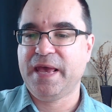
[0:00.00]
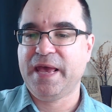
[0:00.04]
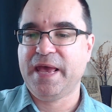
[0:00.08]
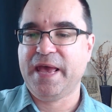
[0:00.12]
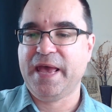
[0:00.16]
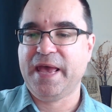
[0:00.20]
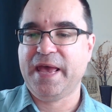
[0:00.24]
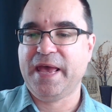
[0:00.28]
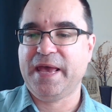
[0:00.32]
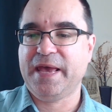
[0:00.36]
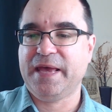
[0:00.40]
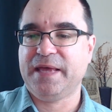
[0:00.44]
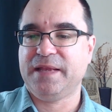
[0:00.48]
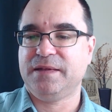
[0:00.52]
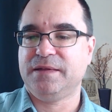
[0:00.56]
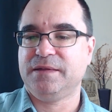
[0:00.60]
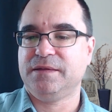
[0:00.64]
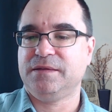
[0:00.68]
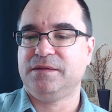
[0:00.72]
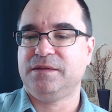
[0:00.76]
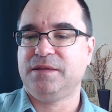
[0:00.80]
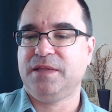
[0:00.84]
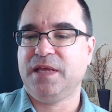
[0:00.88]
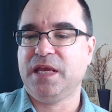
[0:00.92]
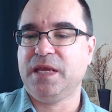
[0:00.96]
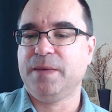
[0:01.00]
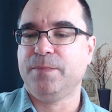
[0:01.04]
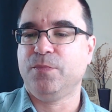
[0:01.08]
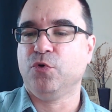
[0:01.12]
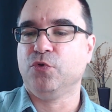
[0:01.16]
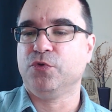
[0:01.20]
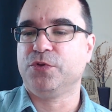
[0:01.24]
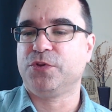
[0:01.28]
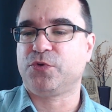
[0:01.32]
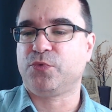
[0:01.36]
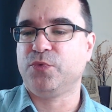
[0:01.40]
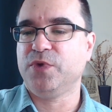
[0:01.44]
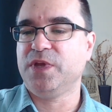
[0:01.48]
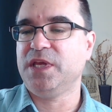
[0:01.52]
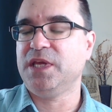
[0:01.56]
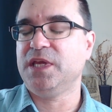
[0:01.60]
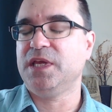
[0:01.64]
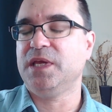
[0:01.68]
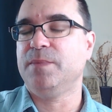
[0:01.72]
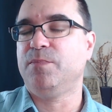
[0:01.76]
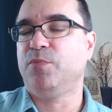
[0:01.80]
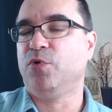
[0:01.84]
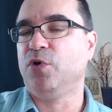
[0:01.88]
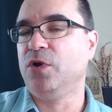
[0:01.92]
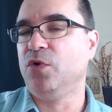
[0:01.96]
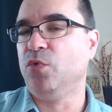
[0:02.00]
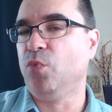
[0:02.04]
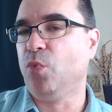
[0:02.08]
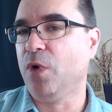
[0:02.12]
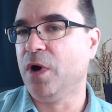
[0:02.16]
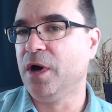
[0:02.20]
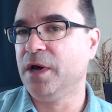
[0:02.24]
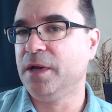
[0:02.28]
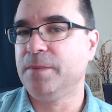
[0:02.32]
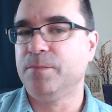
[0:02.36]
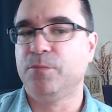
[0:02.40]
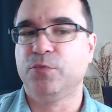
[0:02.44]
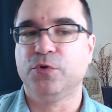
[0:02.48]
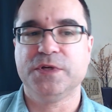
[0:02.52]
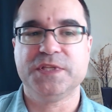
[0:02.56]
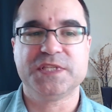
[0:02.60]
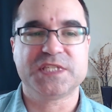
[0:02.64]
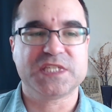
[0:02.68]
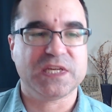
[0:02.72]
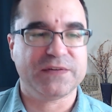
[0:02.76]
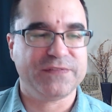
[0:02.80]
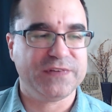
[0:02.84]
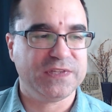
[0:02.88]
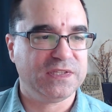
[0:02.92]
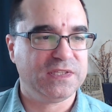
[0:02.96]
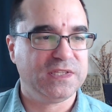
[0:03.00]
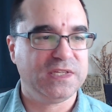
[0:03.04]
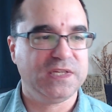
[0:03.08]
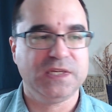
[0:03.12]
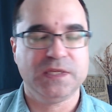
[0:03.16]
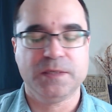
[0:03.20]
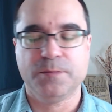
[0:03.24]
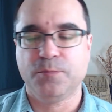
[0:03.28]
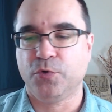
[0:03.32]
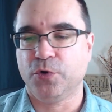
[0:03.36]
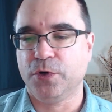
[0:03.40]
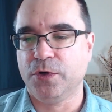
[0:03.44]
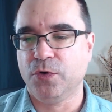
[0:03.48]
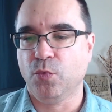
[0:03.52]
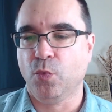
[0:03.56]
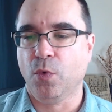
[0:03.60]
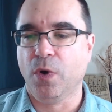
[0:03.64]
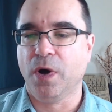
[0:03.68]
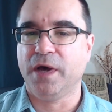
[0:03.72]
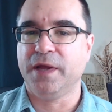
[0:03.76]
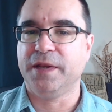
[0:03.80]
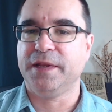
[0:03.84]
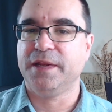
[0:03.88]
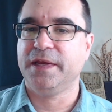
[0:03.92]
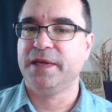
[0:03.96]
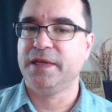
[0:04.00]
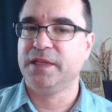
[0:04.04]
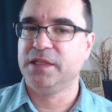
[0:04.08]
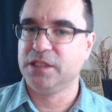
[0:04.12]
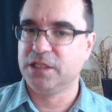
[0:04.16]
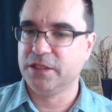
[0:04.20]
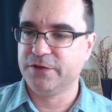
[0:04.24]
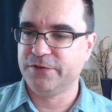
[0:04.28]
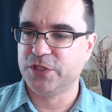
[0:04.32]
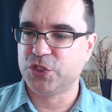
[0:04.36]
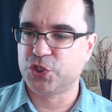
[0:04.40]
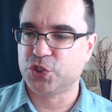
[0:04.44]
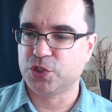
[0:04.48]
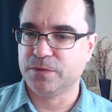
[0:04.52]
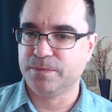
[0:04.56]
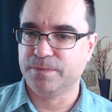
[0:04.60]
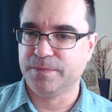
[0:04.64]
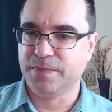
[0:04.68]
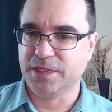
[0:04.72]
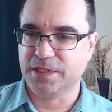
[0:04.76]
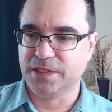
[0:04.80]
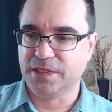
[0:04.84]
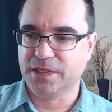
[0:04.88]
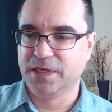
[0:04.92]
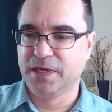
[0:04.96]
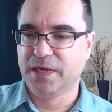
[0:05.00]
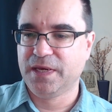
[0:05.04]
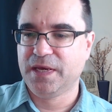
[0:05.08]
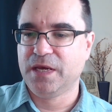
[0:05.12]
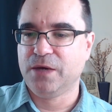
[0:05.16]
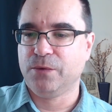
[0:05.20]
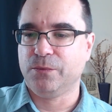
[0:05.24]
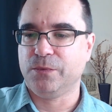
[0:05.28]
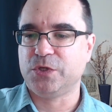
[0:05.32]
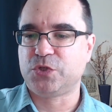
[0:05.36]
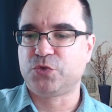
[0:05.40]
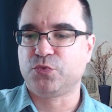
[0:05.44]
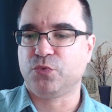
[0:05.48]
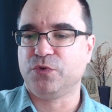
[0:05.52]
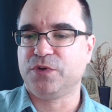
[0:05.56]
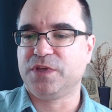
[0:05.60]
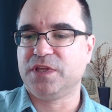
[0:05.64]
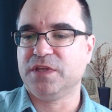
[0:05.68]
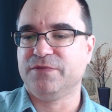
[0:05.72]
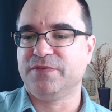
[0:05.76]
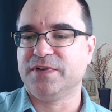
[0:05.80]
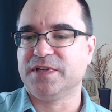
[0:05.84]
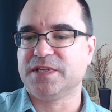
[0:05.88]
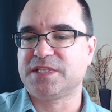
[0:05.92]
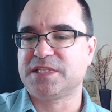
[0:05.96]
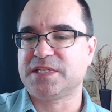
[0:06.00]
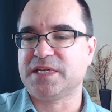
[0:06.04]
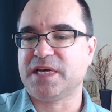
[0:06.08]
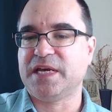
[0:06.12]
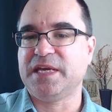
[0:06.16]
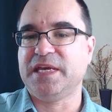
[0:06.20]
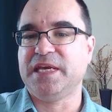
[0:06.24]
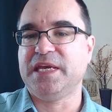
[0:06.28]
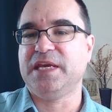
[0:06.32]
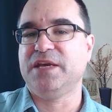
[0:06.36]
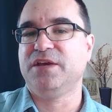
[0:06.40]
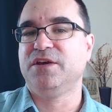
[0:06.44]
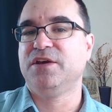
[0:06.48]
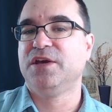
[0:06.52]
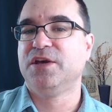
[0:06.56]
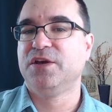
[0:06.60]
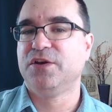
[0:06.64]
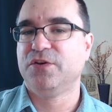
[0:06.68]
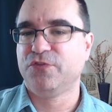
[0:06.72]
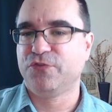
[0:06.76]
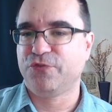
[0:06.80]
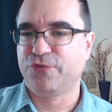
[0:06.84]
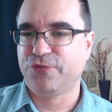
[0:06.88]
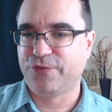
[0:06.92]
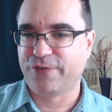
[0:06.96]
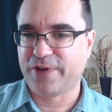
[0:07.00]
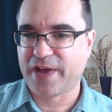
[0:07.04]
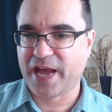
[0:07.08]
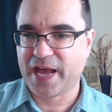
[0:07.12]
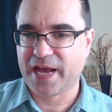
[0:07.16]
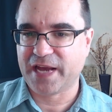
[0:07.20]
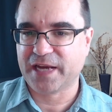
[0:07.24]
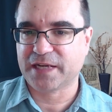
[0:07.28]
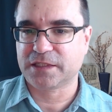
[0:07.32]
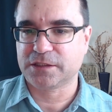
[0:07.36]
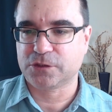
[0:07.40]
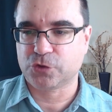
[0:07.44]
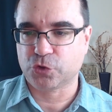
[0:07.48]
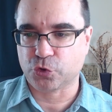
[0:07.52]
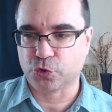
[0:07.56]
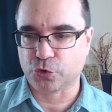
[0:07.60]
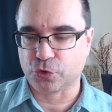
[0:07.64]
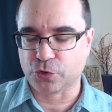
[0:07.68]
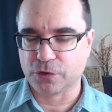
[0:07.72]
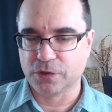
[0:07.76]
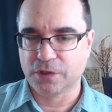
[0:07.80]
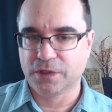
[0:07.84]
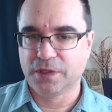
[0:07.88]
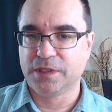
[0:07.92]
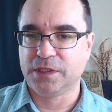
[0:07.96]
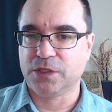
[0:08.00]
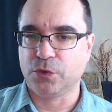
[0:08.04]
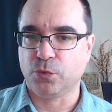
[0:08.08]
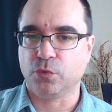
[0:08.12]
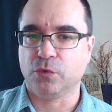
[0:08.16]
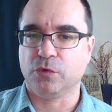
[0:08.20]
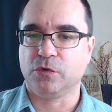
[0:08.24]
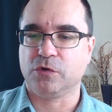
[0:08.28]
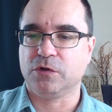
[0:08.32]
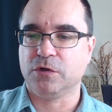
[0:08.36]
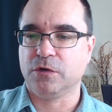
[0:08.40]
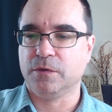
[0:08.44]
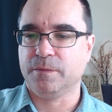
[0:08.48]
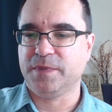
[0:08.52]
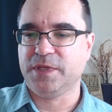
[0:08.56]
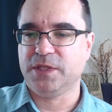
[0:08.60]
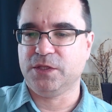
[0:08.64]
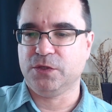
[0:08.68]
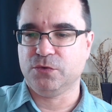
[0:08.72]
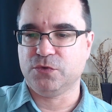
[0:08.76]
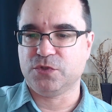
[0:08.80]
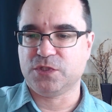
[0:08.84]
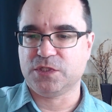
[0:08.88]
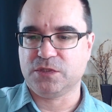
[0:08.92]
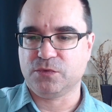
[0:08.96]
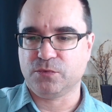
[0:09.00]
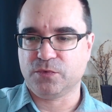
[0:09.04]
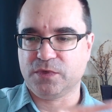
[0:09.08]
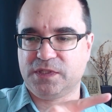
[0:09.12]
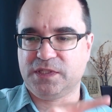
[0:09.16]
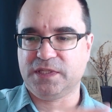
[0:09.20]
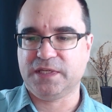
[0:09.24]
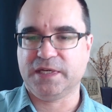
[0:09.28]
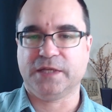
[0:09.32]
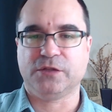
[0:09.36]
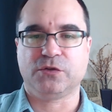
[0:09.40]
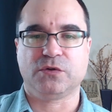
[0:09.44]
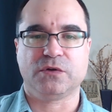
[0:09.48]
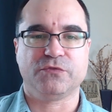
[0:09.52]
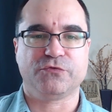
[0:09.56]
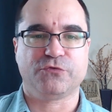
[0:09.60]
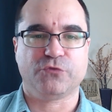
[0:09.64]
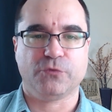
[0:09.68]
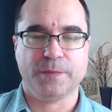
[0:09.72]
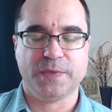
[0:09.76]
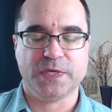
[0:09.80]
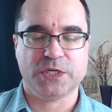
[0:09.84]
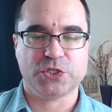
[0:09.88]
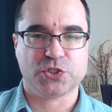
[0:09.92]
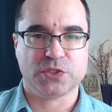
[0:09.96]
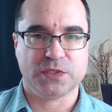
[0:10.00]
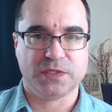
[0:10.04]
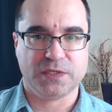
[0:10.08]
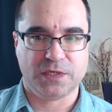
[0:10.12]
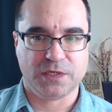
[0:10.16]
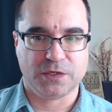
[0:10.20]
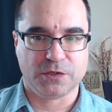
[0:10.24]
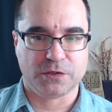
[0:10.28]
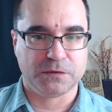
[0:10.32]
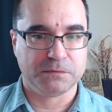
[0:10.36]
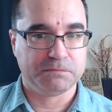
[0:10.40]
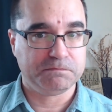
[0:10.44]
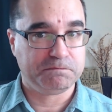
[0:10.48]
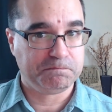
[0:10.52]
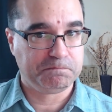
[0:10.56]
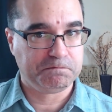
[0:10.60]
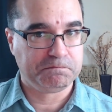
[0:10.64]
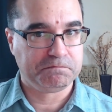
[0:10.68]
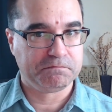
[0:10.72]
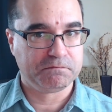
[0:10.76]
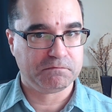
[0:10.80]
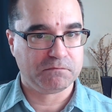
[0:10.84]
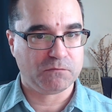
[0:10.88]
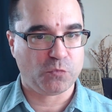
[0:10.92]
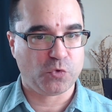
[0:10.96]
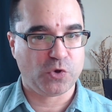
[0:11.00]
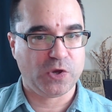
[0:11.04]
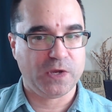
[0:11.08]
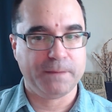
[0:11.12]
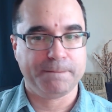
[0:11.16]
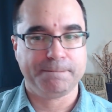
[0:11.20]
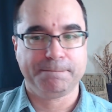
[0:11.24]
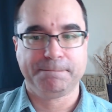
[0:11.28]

and table 3.1.17.1 in division B, which will give us a factor that we're going to be using with the other information here. Okay?